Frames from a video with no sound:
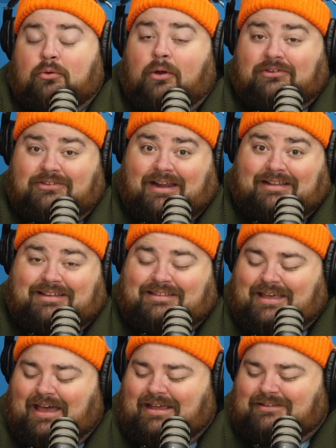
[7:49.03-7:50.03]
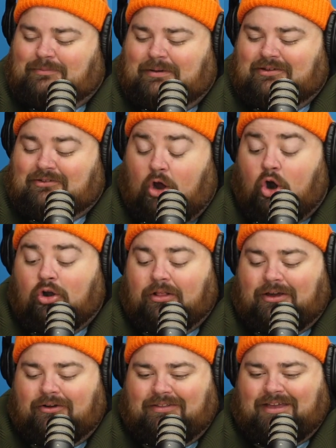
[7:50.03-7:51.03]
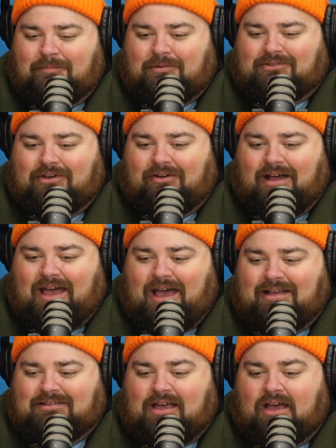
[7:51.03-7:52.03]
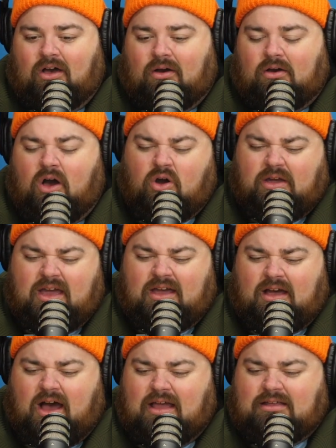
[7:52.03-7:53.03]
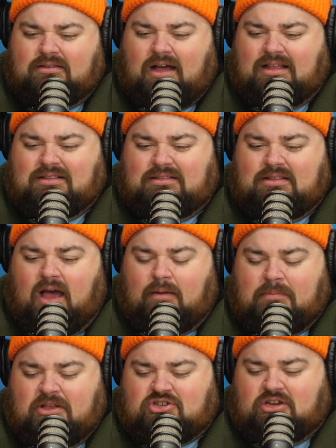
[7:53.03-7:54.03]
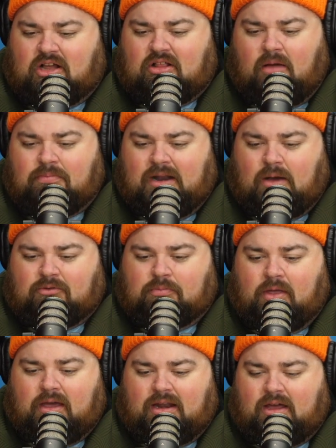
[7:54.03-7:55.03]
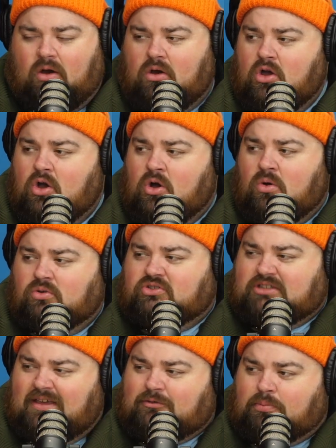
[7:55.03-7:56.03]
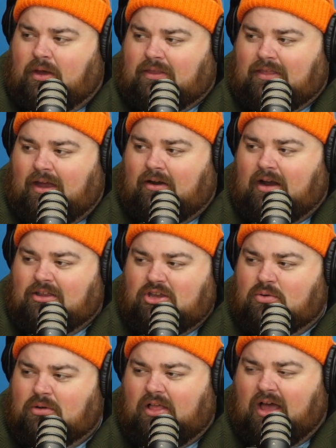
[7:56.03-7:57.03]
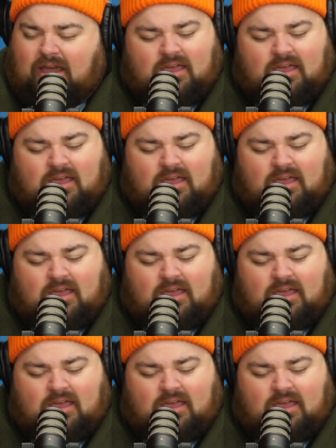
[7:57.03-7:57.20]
reason I did that is because earlier in the episode, I go, oh yeah, I mentioned a club that I was playing, and I go, well, Steve's played there, and you were like,